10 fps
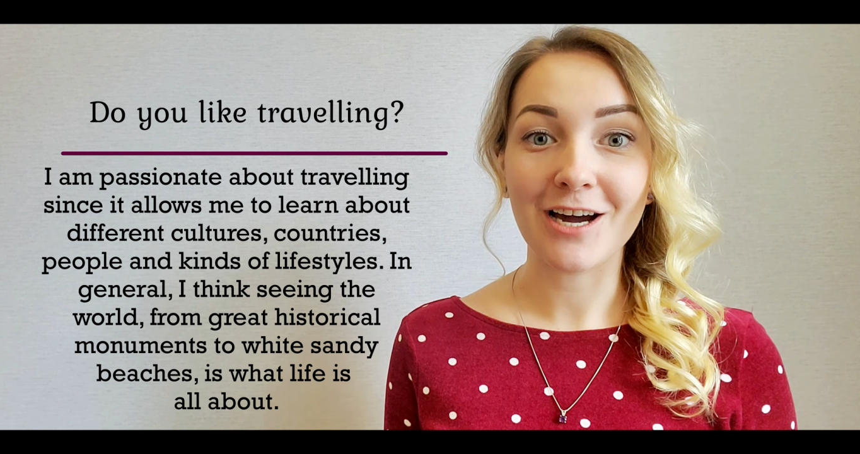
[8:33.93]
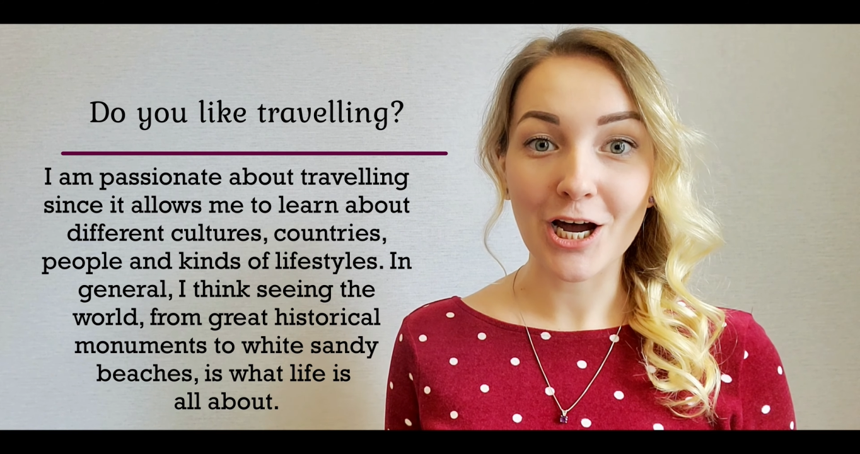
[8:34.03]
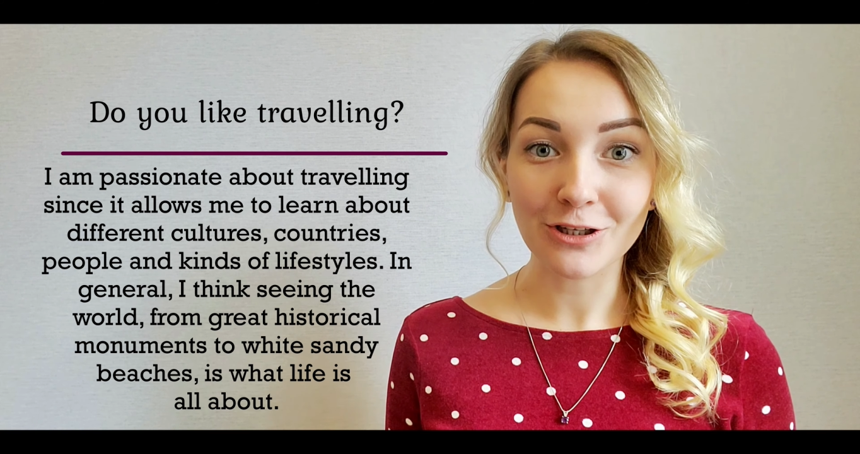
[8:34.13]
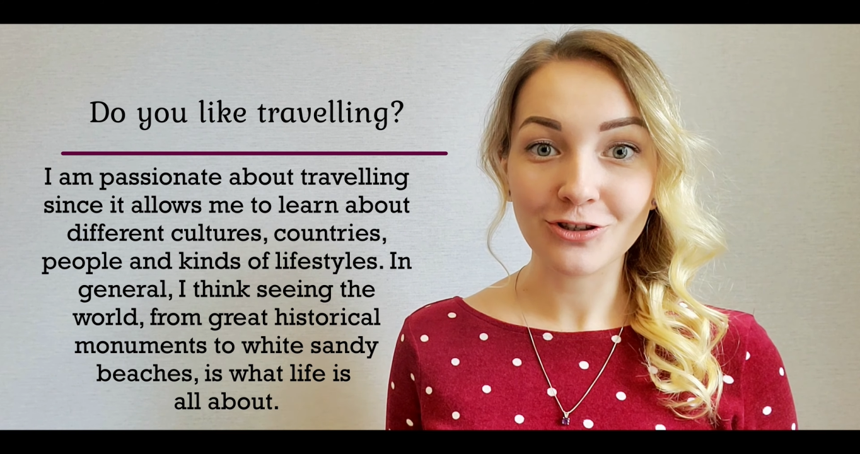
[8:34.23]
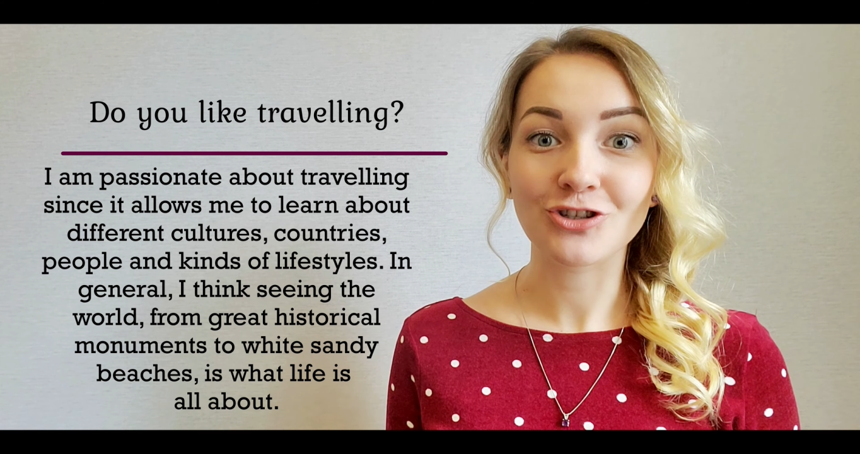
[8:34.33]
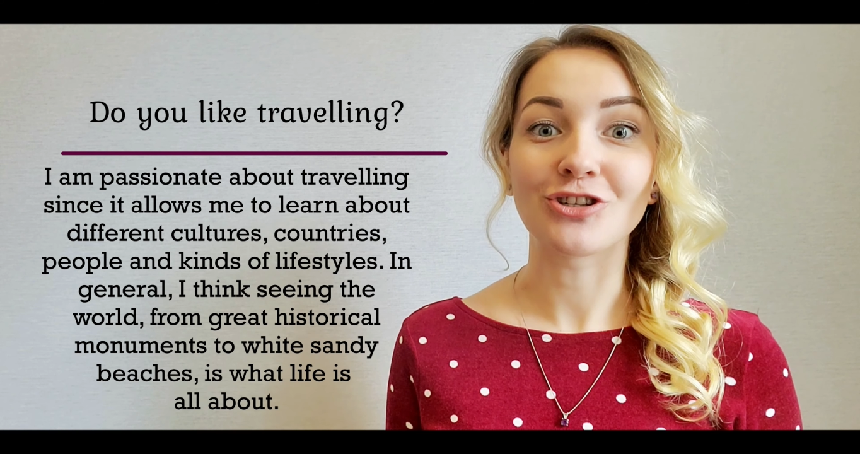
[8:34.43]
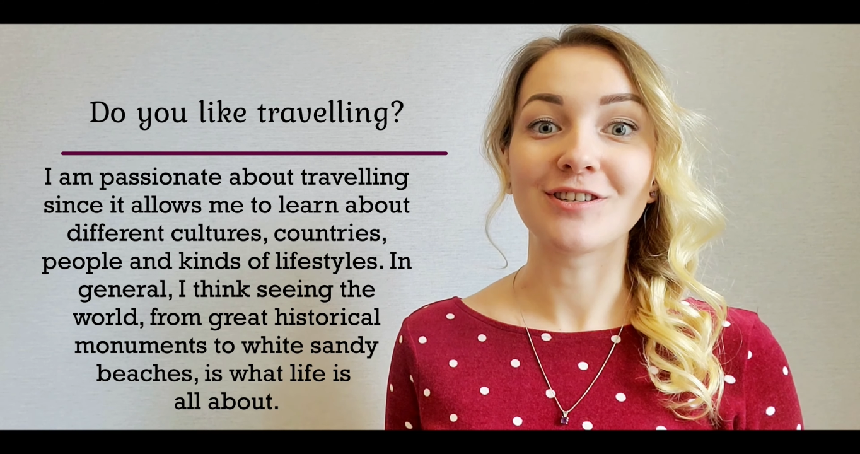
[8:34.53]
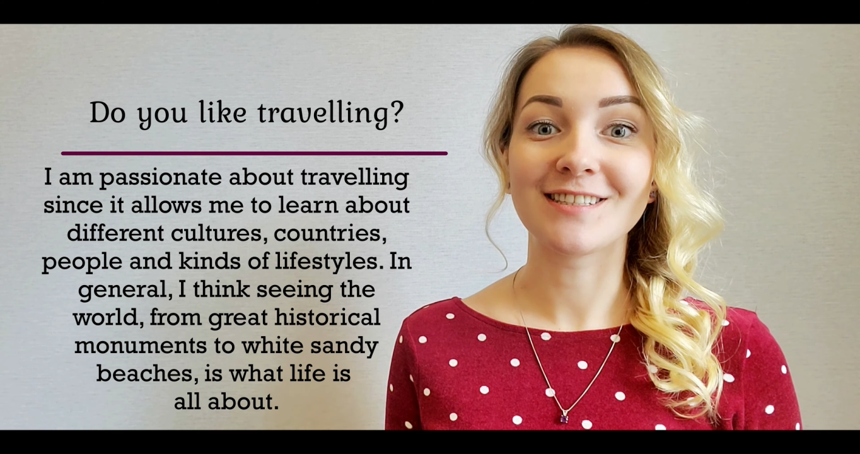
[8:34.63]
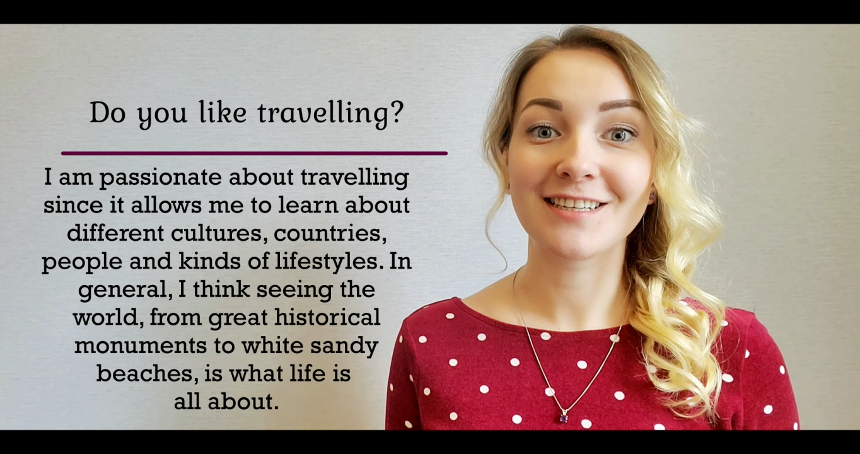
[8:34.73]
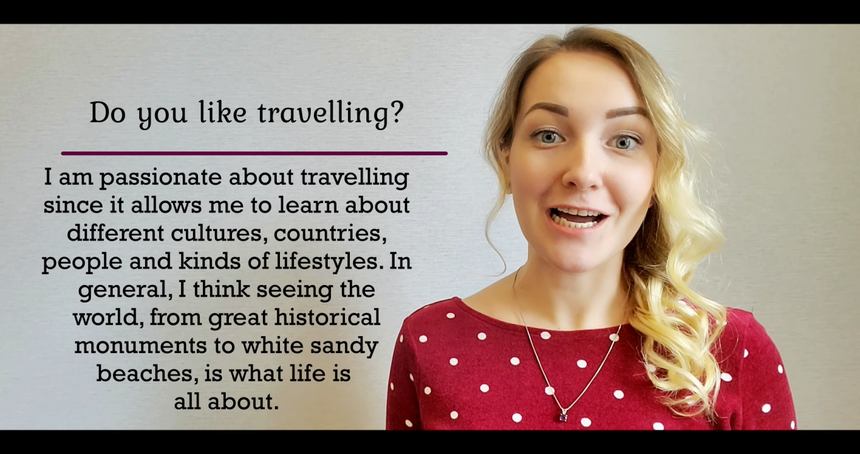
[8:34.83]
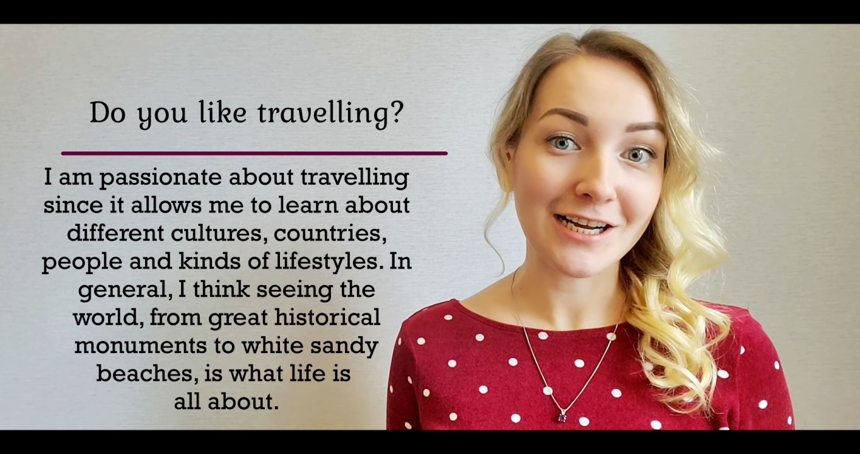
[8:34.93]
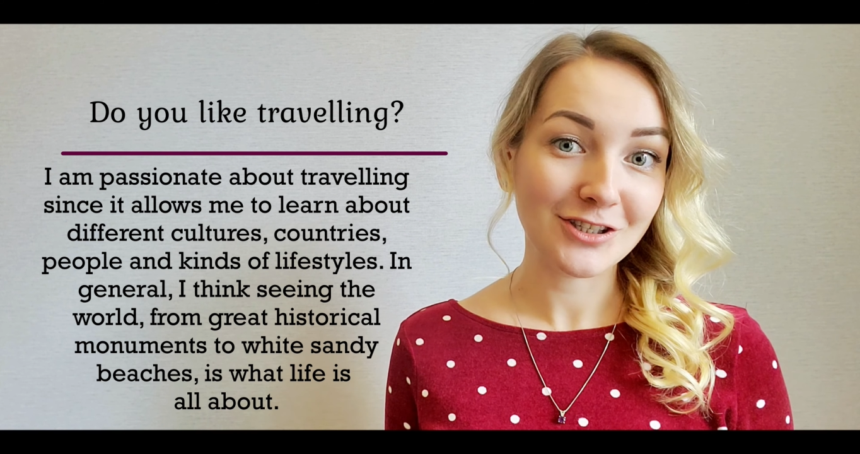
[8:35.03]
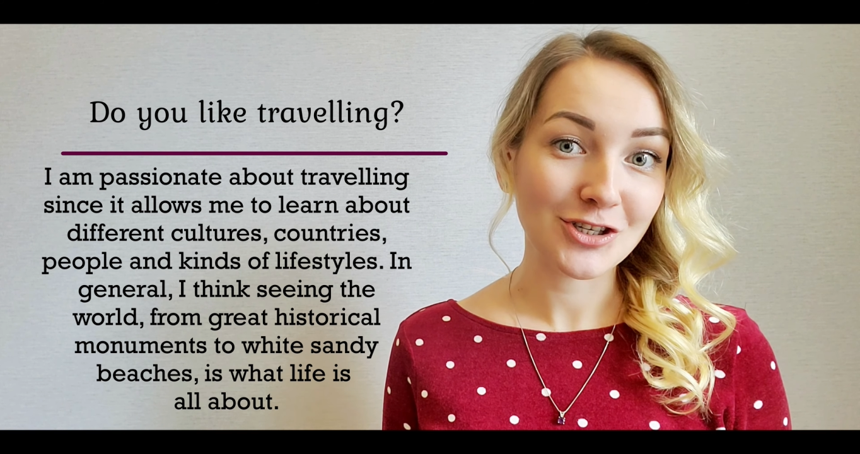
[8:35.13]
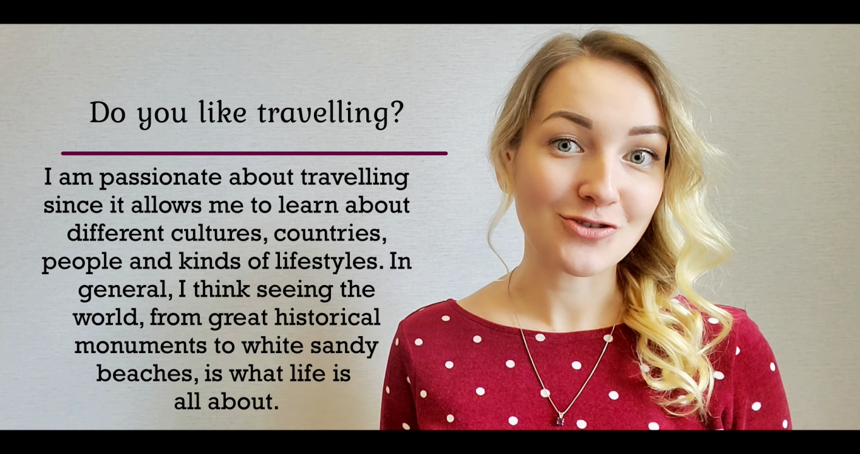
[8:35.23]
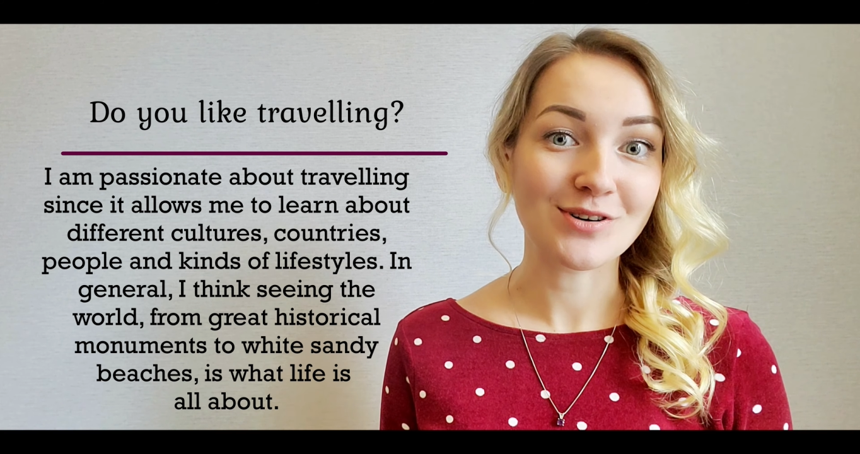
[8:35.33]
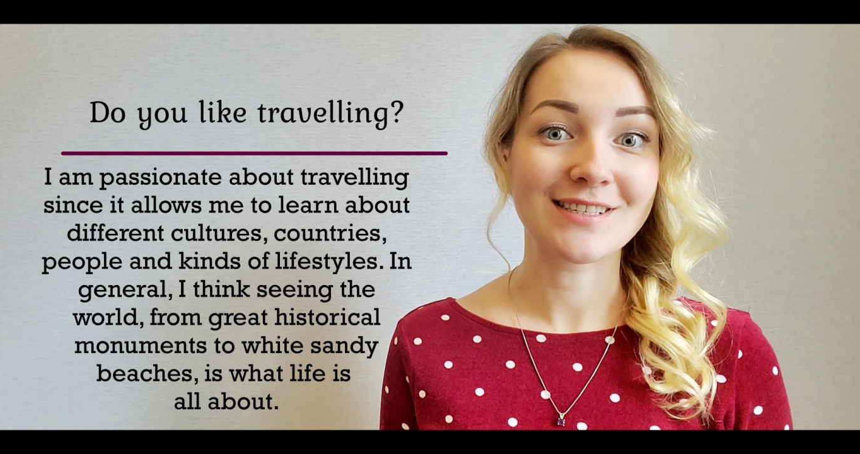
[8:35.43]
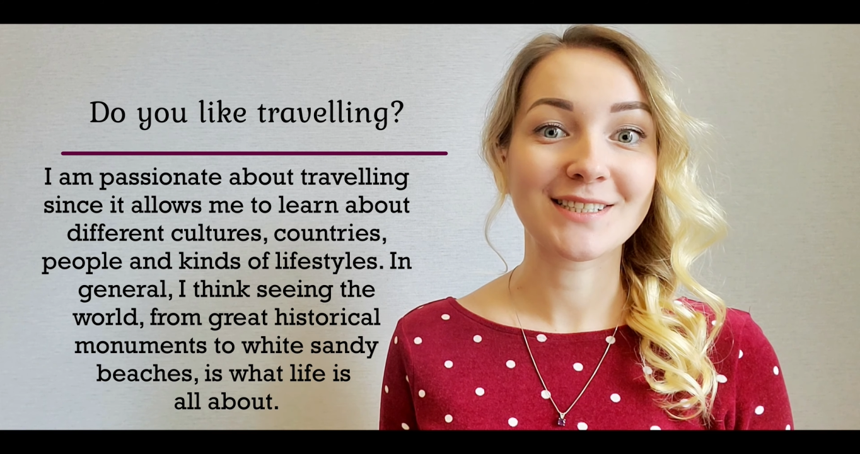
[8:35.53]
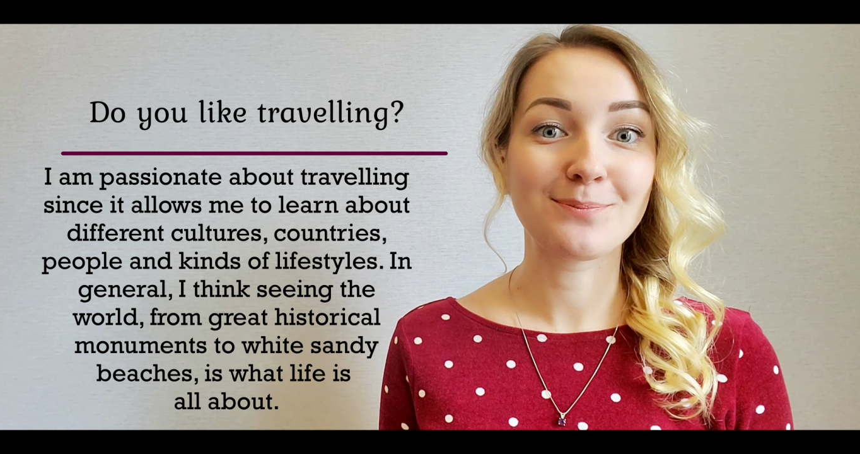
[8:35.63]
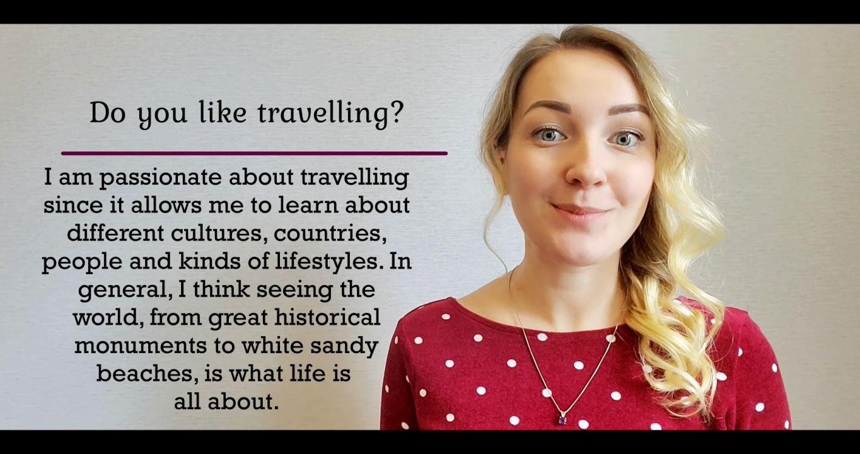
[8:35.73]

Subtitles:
cultures, countries,